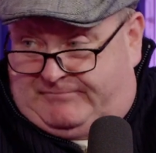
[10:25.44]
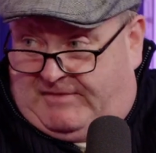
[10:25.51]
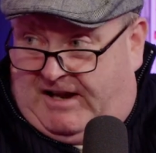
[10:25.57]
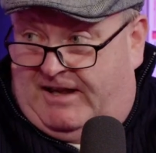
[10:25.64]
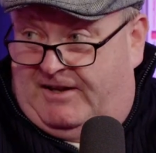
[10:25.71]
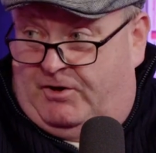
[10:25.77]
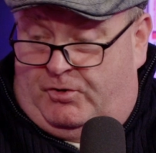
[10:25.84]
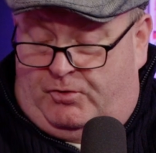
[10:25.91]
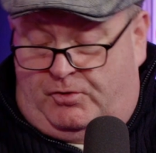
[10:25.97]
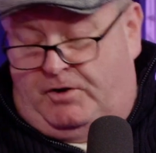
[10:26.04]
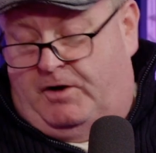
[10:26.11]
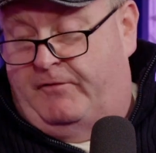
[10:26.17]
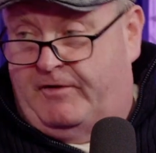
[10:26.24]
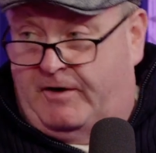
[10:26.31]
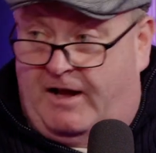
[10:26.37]
I don't know,
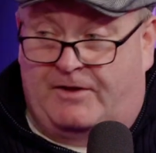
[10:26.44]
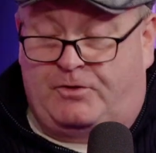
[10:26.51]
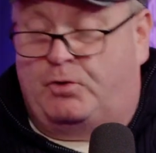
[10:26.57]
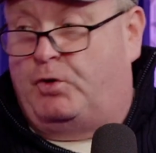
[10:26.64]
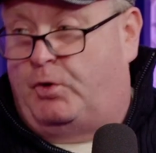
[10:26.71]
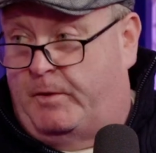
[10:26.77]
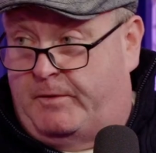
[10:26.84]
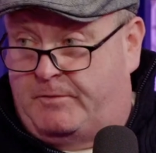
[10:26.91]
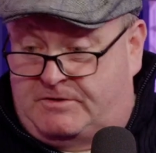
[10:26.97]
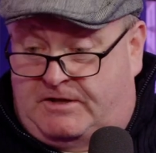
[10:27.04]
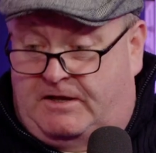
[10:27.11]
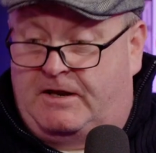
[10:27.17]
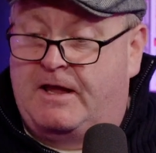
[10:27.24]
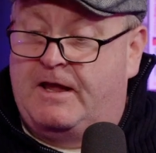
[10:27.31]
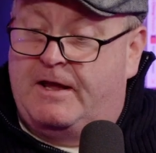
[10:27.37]
cover. I don't know what he was
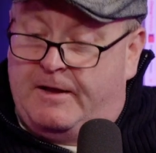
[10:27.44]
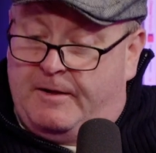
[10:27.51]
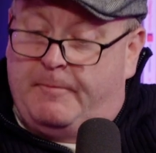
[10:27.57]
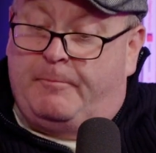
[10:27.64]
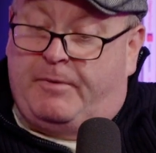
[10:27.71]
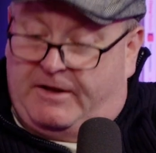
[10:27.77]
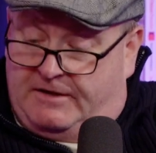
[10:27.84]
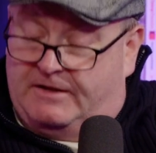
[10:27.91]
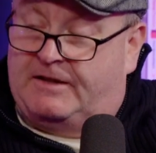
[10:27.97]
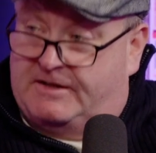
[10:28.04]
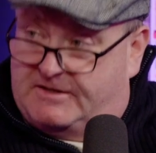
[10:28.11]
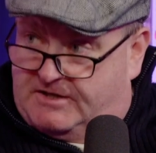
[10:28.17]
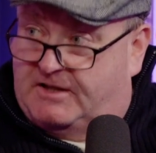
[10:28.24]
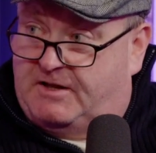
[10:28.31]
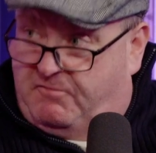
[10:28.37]
doing, but
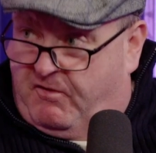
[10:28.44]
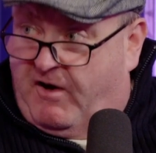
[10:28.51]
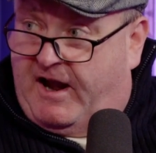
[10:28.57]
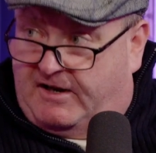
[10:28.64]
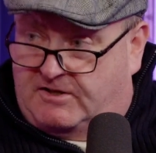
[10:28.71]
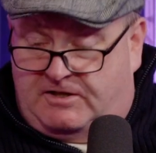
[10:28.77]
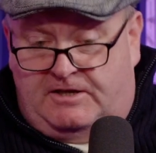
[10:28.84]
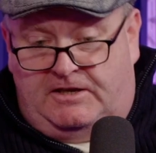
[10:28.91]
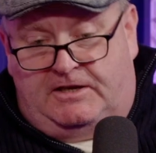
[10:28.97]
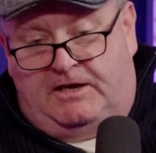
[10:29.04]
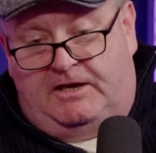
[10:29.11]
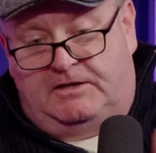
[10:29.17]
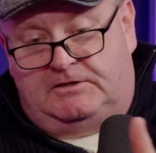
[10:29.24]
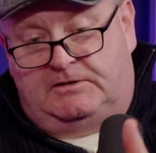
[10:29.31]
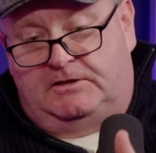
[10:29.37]
these are the facts of the
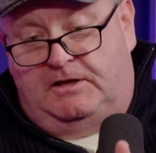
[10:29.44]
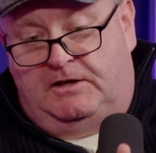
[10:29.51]
case.